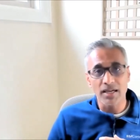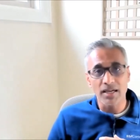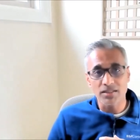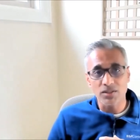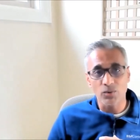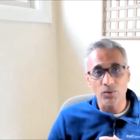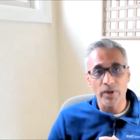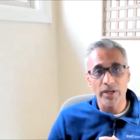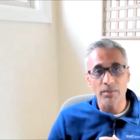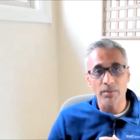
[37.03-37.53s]
it's
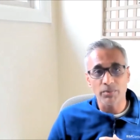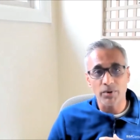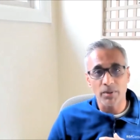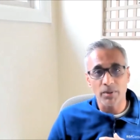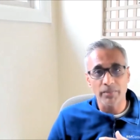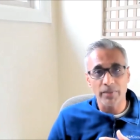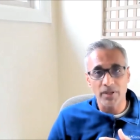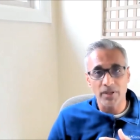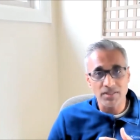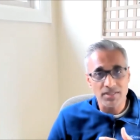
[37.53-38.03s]
a weighty
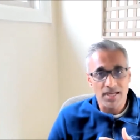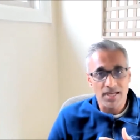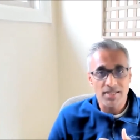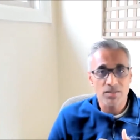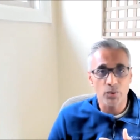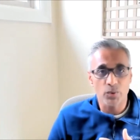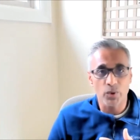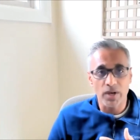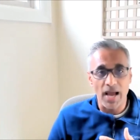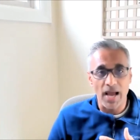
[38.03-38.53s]
problem because
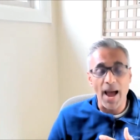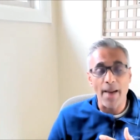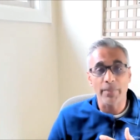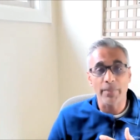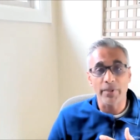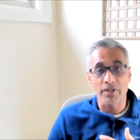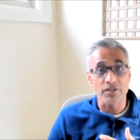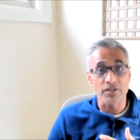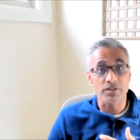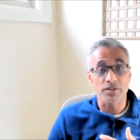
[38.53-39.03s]
that's what
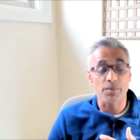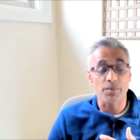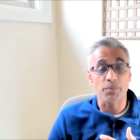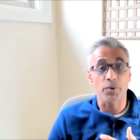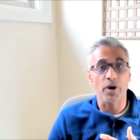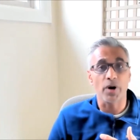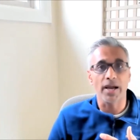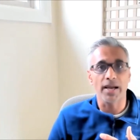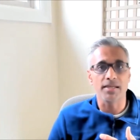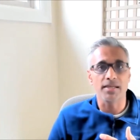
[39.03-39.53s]
happens,
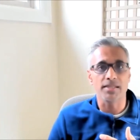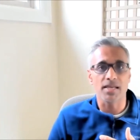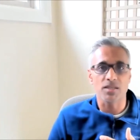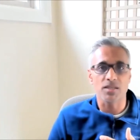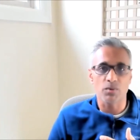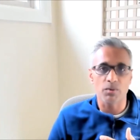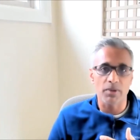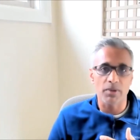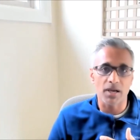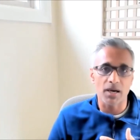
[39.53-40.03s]
surprise, as
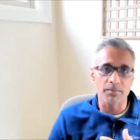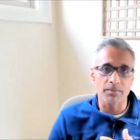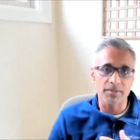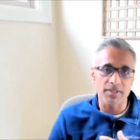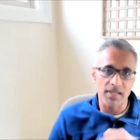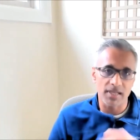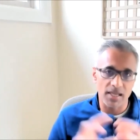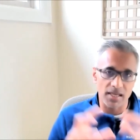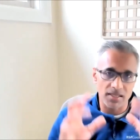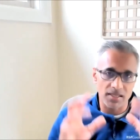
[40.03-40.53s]
we become
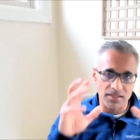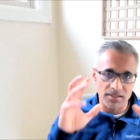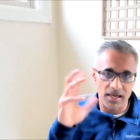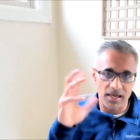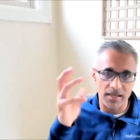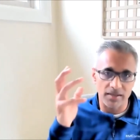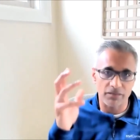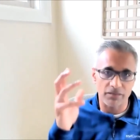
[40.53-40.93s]
teenagers.